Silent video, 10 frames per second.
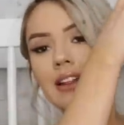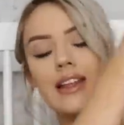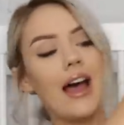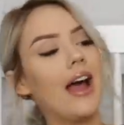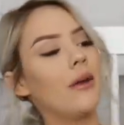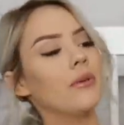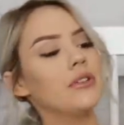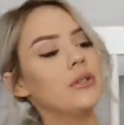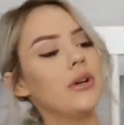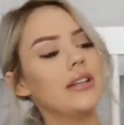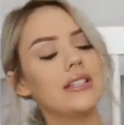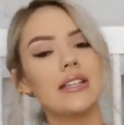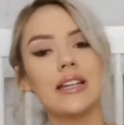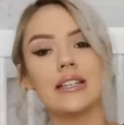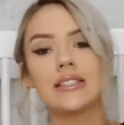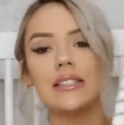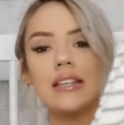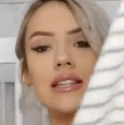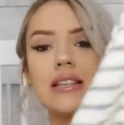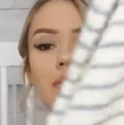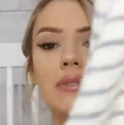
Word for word: at that. I wish you guys could like see this